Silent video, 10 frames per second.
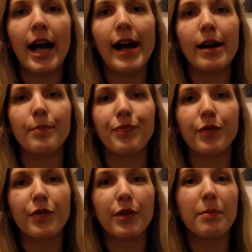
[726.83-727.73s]

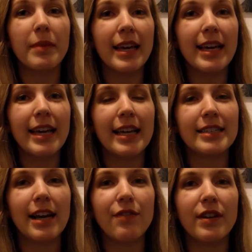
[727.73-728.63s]
For me,
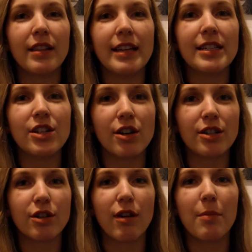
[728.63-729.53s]
it definitely
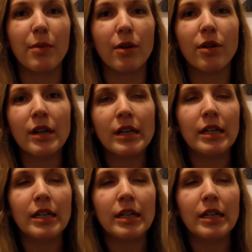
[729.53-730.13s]
started to crumble